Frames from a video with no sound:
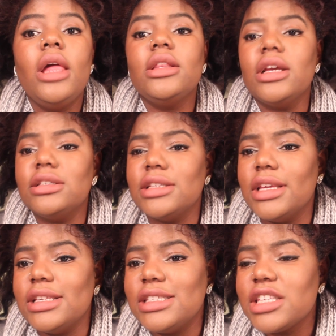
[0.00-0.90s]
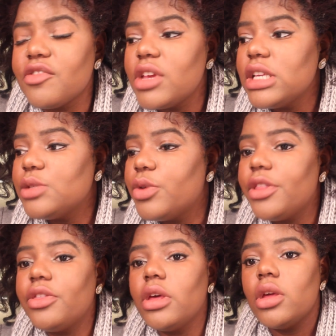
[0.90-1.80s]
things are getting serious
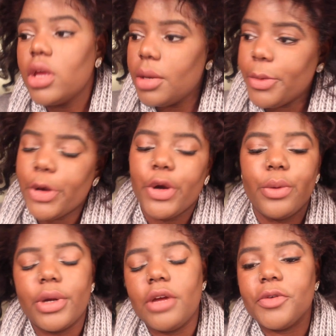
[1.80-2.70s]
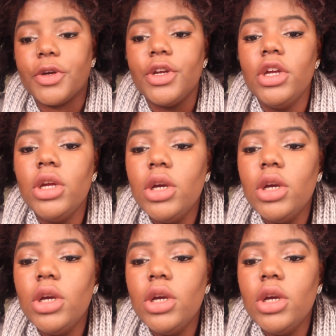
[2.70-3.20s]
with him or her or whatever,